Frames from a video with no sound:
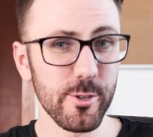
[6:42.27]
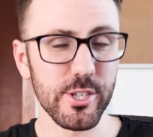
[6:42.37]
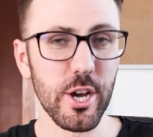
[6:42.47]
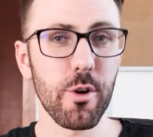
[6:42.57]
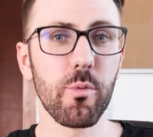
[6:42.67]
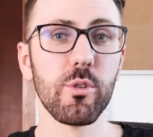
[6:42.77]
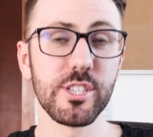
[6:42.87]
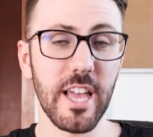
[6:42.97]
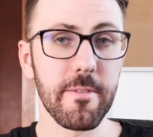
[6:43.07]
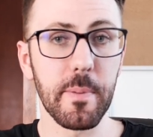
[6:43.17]
also,
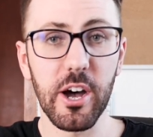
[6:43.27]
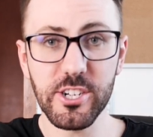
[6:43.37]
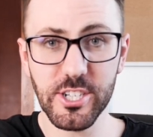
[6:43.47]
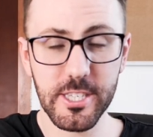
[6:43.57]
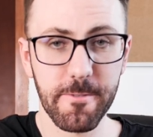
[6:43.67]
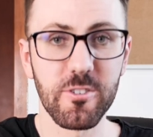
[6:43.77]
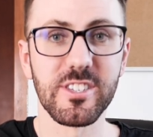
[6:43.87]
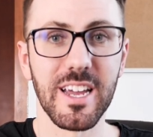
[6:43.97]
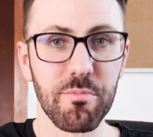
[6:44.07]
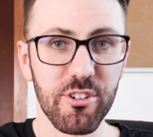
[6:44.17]
once they've purchased the
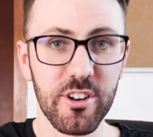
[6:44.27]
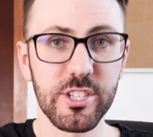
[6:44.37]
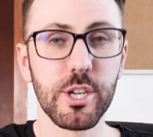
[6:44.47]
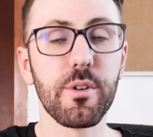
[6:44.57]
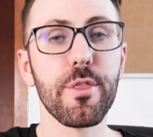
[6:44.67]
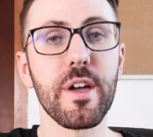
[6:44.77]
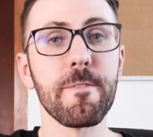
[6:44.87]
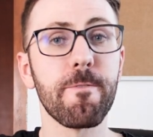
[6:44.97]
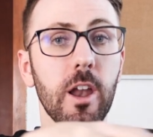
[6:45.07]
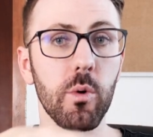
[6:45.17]
front-end product, you can then
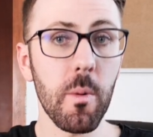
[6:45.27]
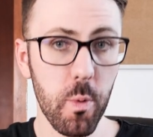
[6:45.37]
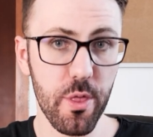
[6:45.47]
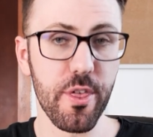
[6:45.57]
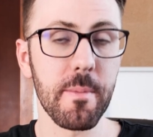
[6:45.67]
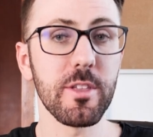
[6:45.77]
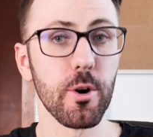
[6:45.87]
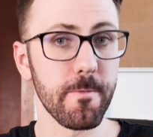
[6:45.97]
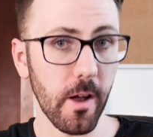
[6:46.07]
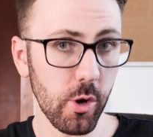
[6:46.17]
follow up with them in
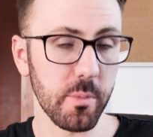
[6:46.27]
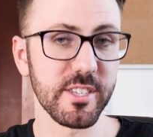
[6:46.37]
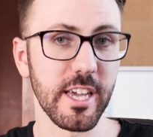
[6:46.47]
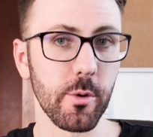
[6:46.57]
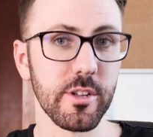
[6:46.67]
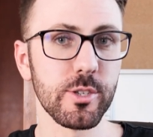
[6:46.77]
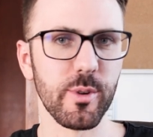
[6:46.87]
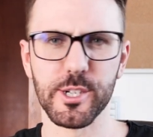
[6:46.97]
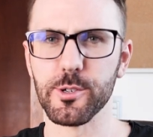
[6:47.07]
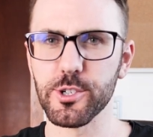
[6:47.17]
your follow-up sequence,
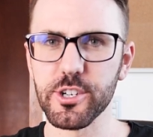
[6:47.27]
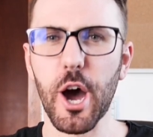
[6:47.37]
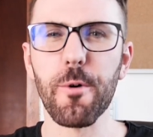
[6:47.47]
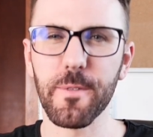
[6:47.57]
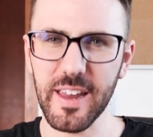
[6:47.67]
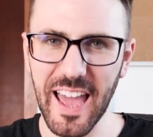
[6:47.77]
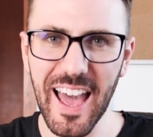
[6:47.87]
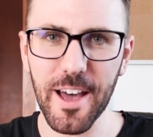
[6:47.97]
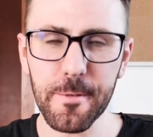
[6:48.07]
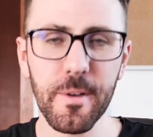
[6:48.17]
which you should hopefully
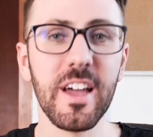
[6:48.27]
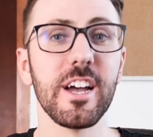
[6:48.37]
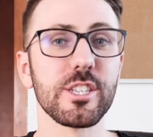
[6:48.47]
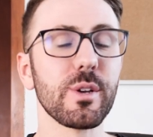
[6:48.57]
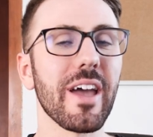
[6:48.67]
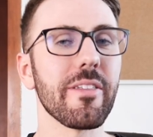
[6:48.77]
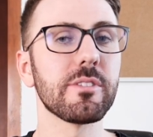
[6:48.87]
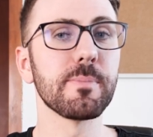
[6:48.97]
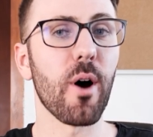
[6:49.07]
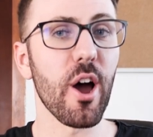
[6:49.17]
have, to get them
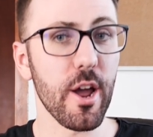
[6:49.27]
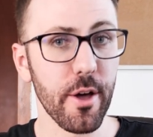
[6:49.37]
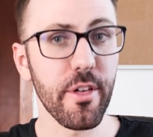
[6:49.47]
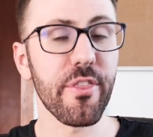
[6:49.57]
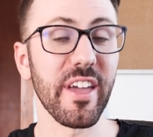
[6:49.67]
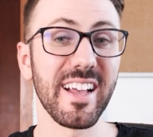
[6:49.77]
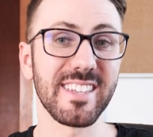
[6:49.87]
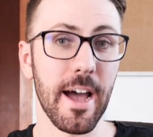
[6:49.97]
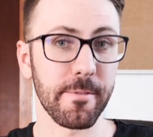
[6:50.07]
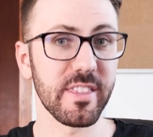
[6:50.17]
to buy other things
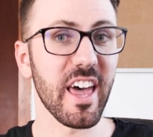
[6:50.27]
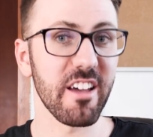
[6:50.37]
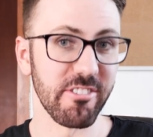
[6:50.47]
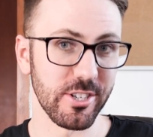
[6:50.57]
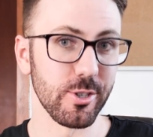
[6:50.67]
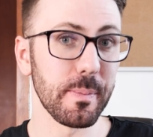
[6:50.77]
after their original